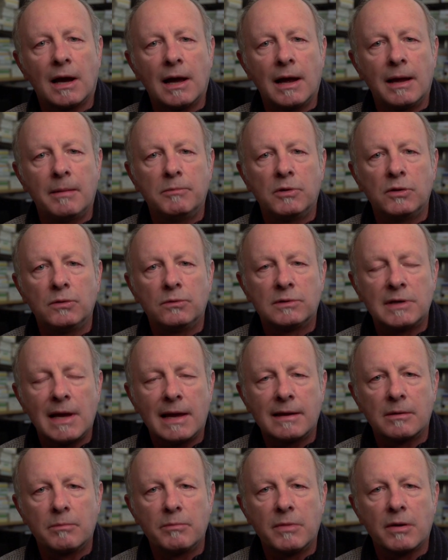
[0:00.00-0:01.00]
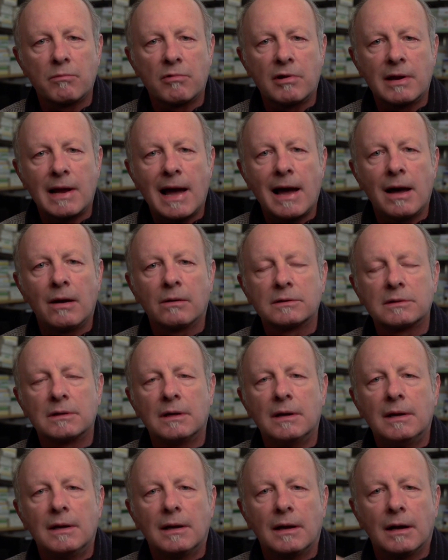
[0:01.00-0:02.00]
time you take a memory out,
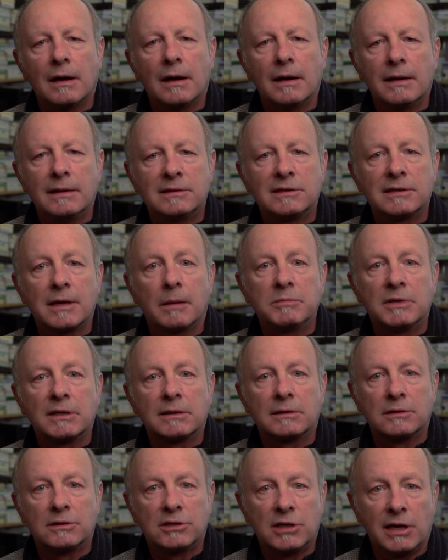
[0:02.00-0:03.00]
uh, it's subject to